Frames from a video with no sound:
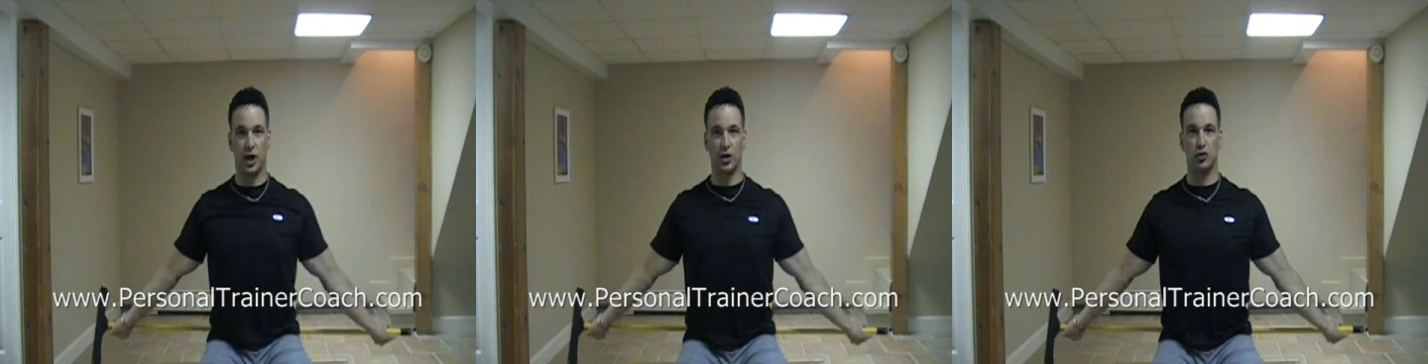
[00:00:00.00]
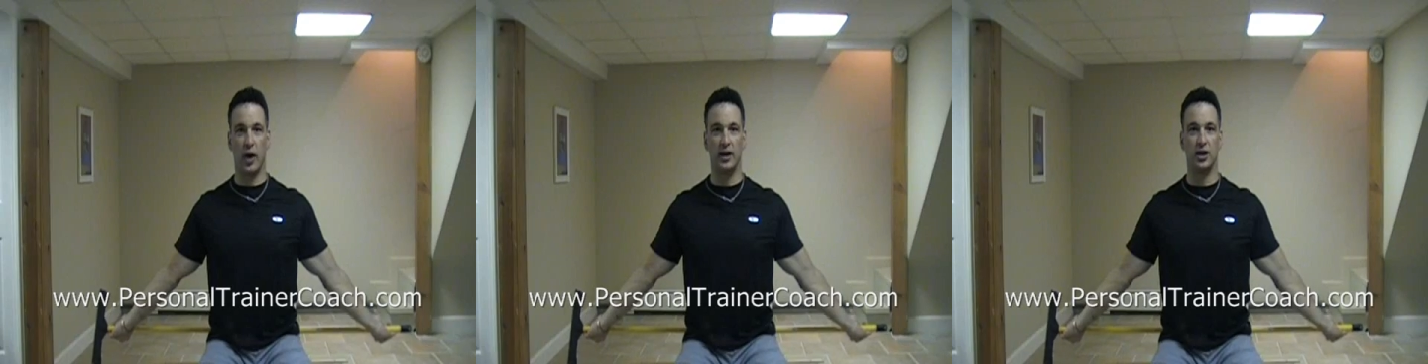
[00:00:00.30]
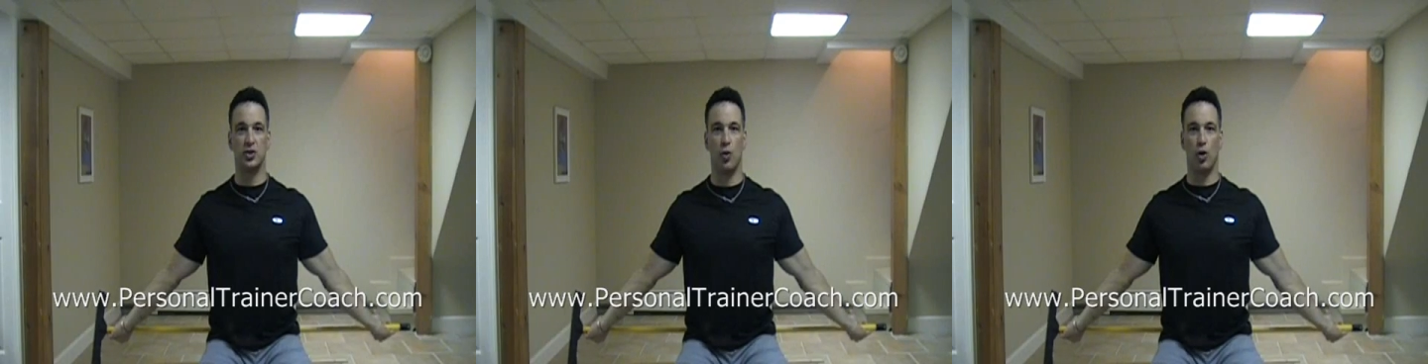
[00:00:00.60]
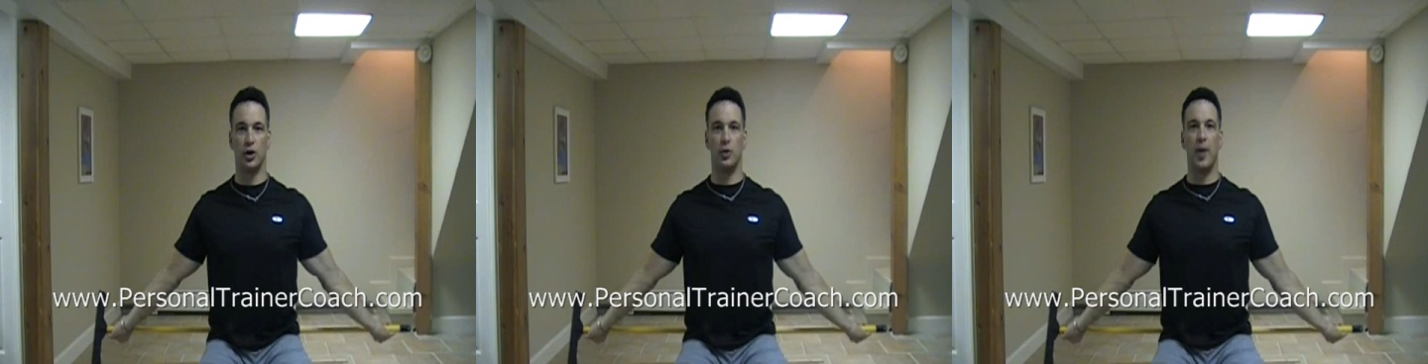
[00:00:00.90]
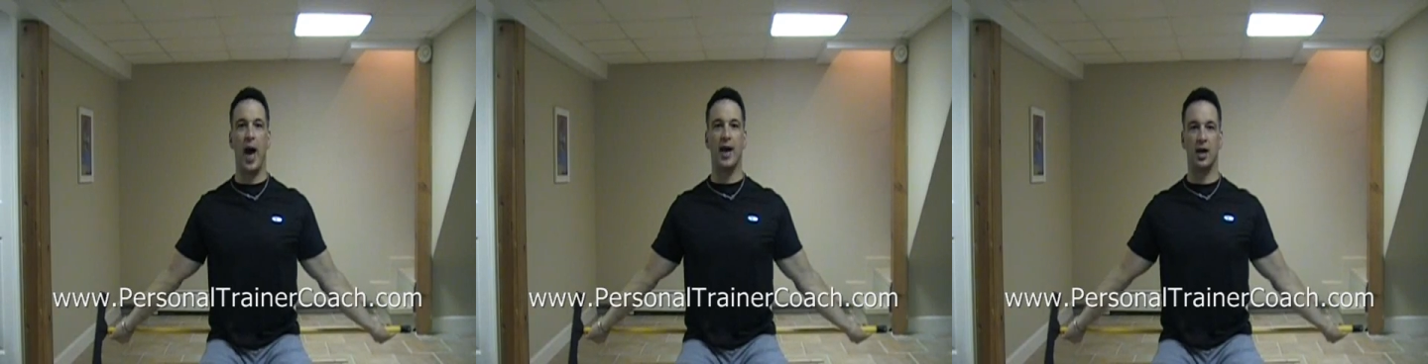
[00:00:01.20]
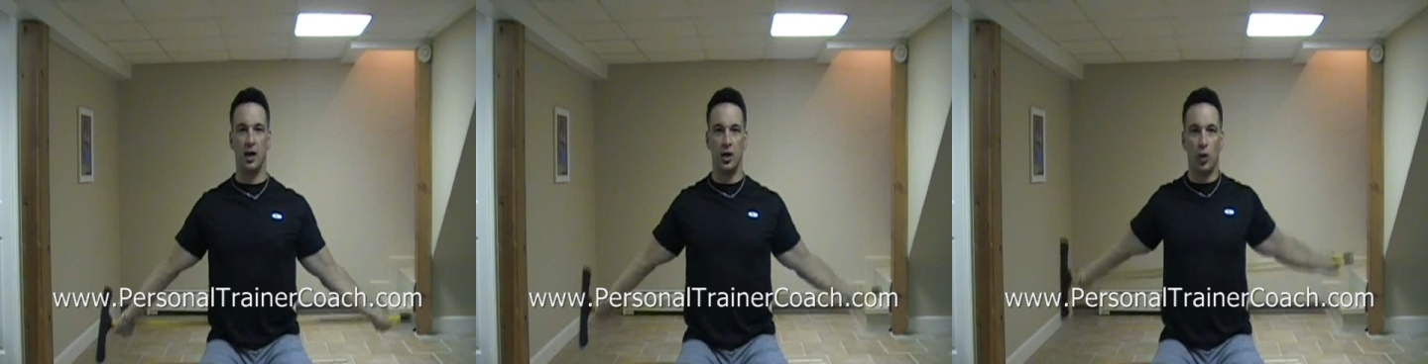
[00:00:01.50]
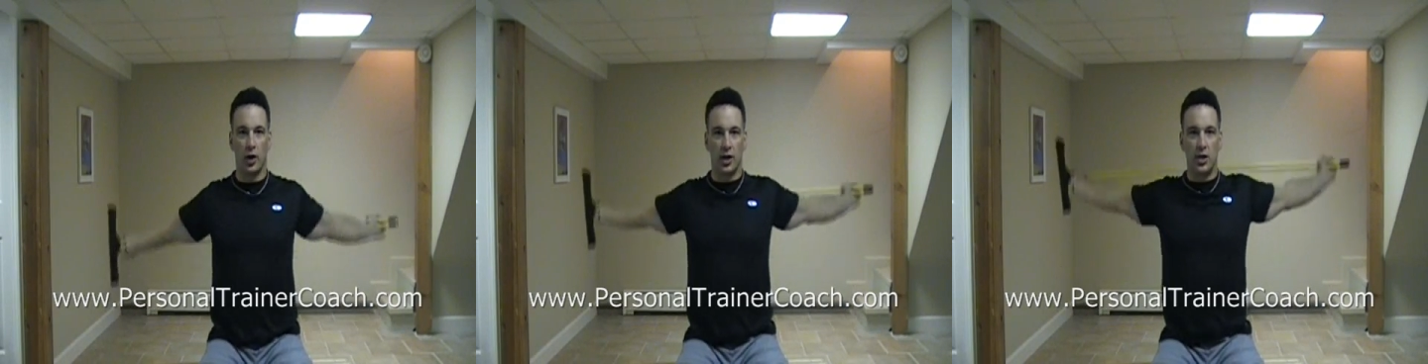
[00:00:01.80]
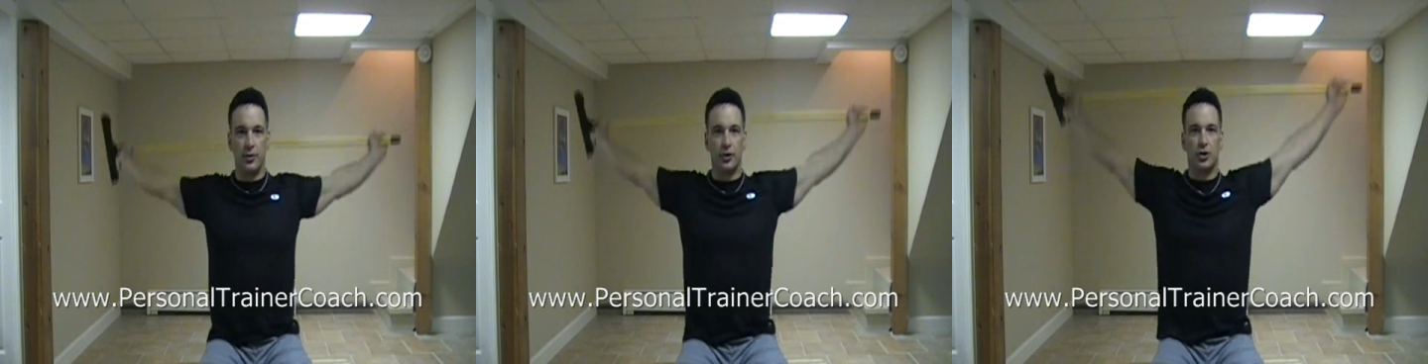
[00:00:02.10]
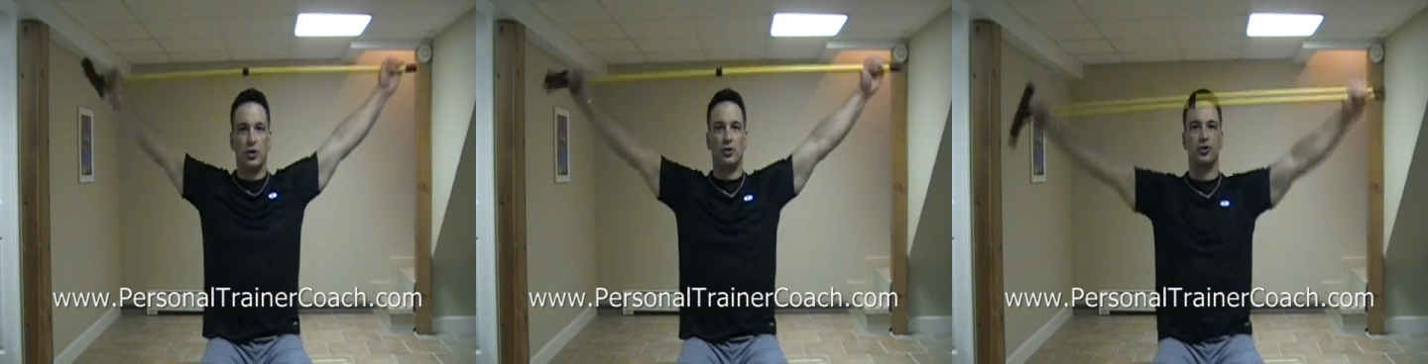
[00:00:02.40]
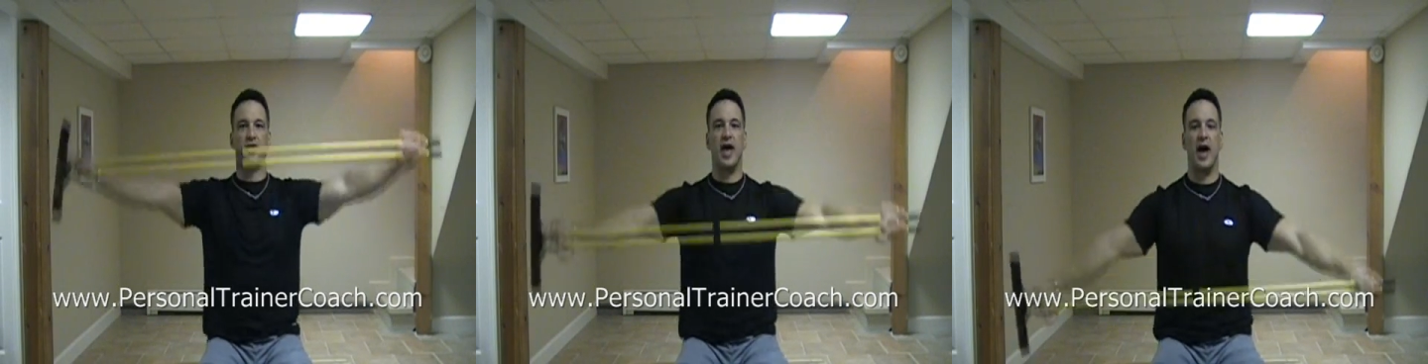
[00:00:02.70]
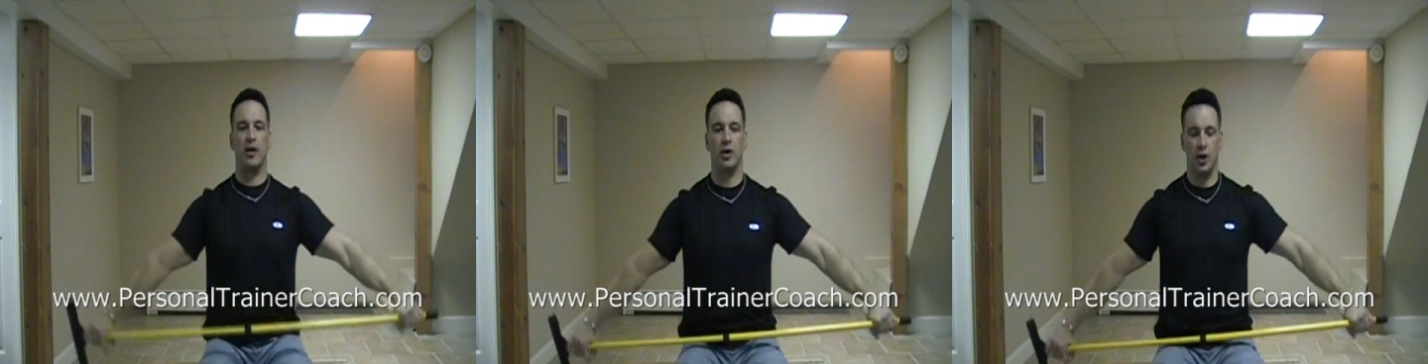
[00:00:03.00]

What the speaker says: touch right in the small of your back. You want to keep your shoulders down.